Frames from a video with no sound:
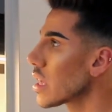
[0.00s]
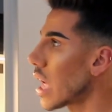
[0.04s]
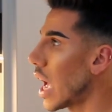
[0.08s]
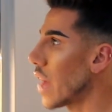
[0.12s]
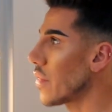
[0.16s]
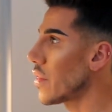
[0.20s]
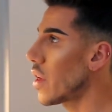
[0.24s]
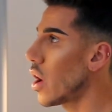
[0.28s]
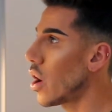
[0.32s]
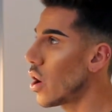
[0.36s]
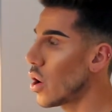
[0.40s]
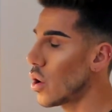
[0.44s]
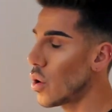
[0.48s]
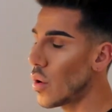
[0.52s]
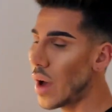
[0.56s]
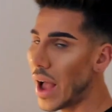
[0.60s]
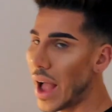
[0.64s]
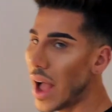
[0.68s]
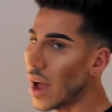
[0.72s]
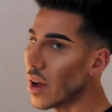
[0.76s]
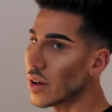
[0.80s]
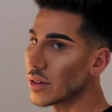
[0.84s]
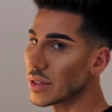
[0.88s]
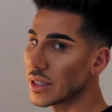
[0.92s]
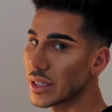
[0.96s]
And the whole
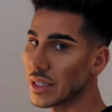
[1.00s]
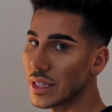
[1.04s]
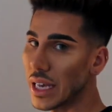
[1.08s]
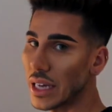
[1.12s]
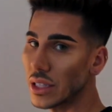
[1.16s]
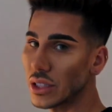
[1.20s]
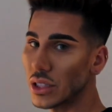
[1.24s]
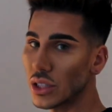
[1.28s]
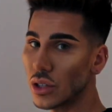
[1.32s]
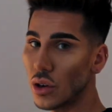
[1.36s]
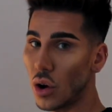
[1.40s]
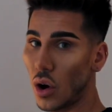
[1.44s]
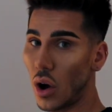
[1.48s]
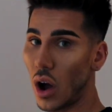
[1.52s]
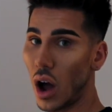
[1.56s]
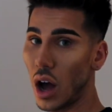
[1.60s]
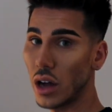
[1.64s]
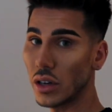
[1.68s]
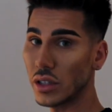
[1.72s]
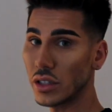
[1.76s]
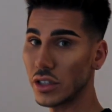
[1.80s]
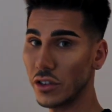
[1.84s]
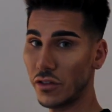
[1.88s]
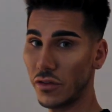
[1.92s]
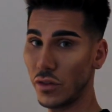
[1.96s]
house has actually got
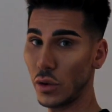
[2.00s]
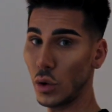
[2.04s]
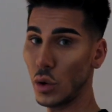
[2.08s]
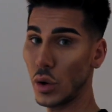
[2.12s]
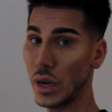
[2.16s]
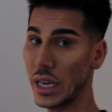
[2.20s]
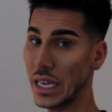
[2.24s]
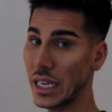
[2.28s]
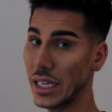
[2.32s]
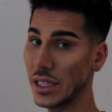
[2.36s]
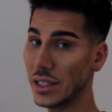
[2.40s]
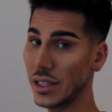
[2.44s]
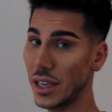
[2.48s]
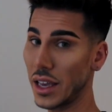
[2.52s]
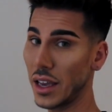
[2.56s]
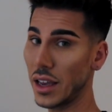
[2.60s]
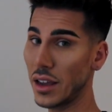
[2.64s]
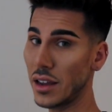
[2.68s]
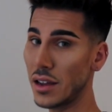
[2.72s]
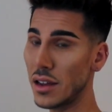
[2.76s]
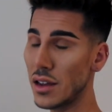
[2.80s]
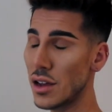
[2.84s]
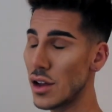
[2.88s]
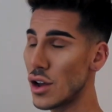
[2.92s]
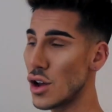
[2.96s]
underfloor
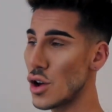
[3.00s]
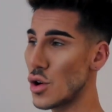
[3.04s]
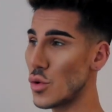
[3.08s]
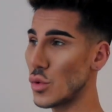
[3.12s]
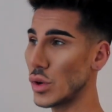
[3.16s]
heating,